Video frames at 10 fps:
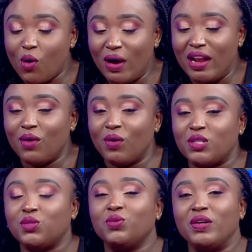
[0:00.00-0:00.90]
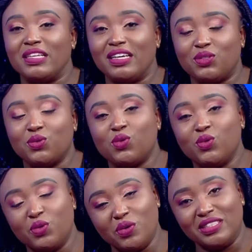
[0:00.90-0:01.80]
wale watu wenye tuko
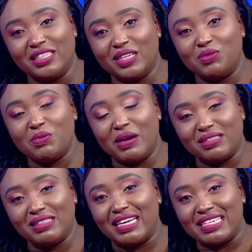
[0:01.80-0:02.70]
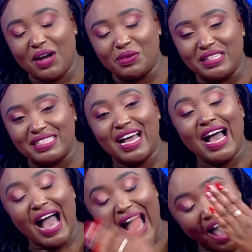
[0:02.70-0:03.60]
huku nje and we want to get houses,
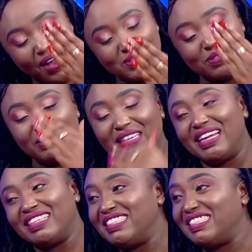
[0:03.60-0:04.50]
how do we get in